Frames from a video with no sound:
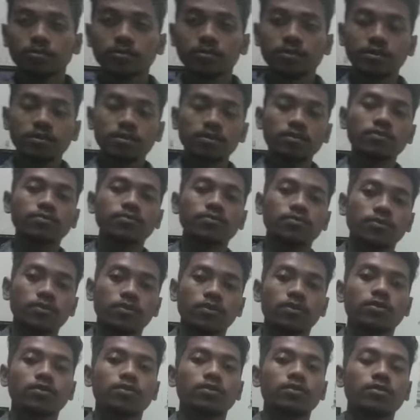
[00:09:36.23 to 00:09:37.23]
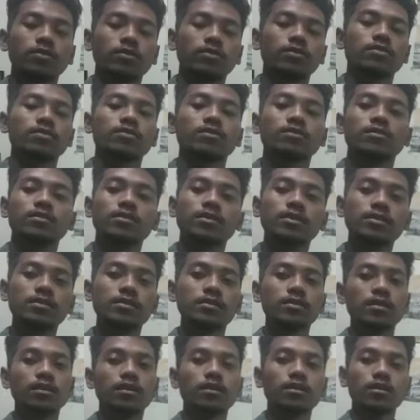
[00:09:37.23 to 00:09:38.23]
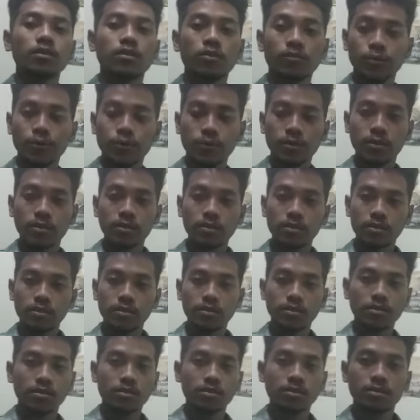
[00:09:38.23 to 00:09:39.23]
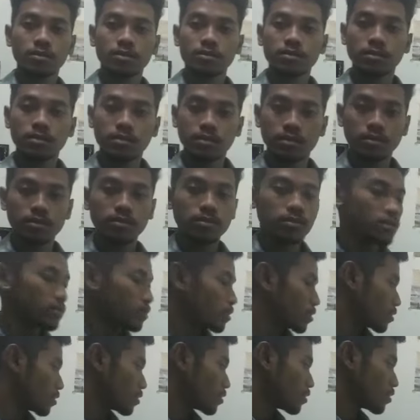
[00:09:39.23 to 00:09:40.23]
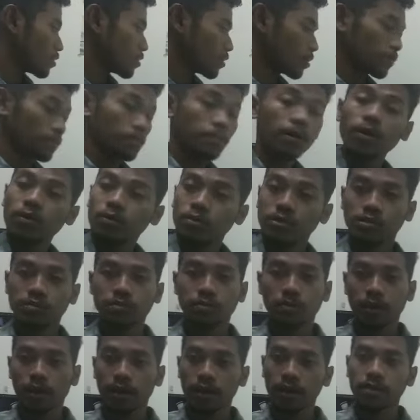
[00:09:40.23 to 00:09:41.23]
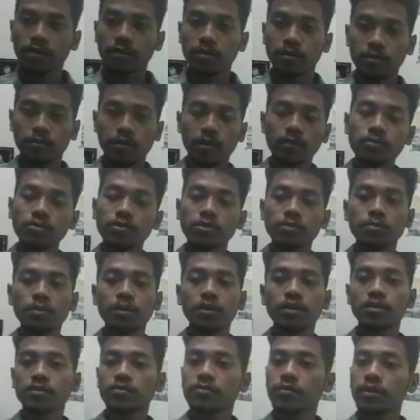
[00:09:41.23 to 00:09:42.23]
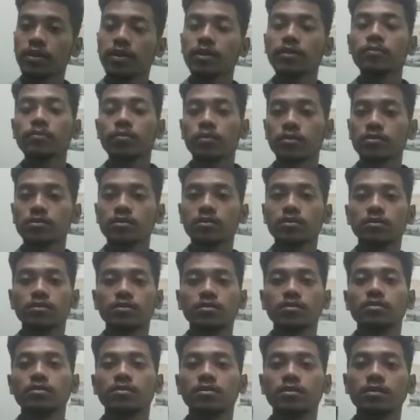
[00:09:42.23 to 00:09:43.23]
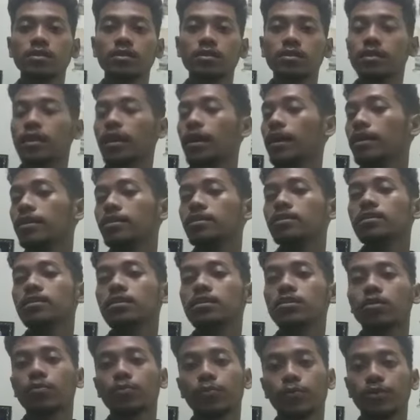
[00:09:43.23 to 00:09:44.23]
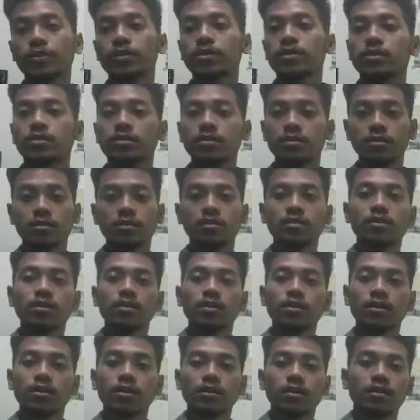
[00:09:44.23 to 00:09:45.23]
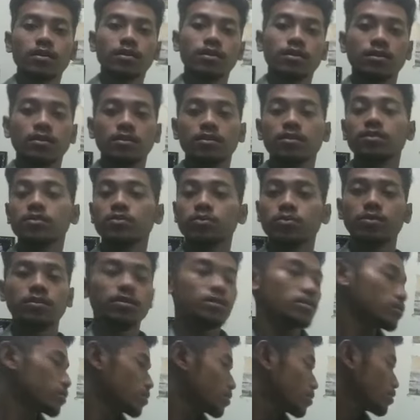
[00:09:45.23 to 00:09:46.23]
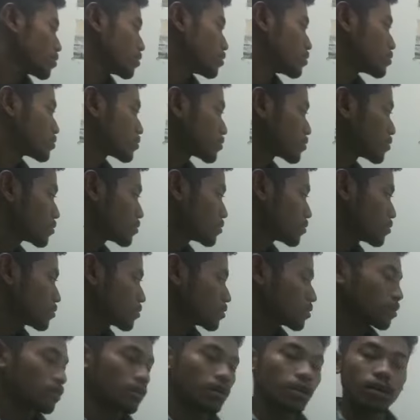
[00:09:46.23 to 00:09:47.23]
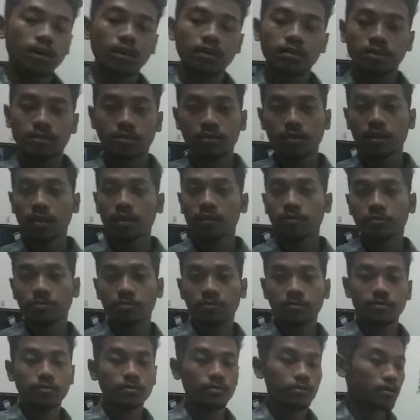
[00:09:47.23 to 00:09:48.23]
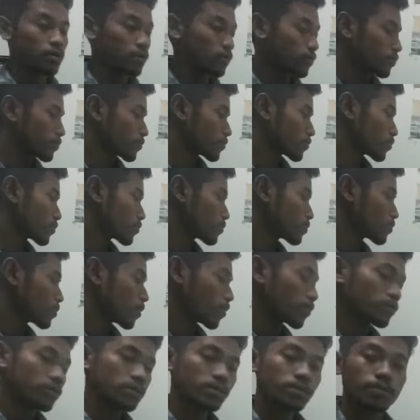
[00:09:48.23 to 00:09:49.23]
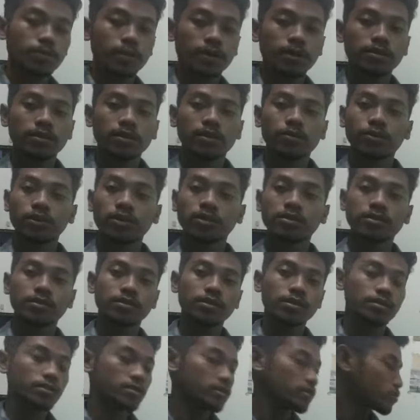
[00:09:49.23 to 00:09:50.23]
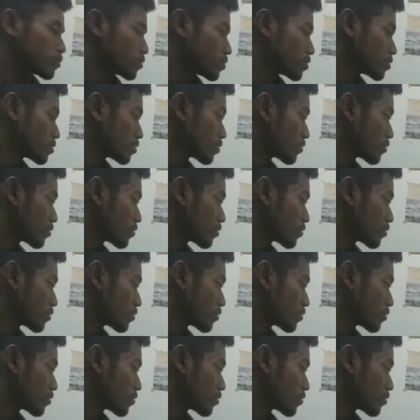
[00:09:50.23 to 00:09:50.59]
component for Lisa computer is a power supply. Power supply is very important in any computer in this world. So the type of power supply that we are suggesting to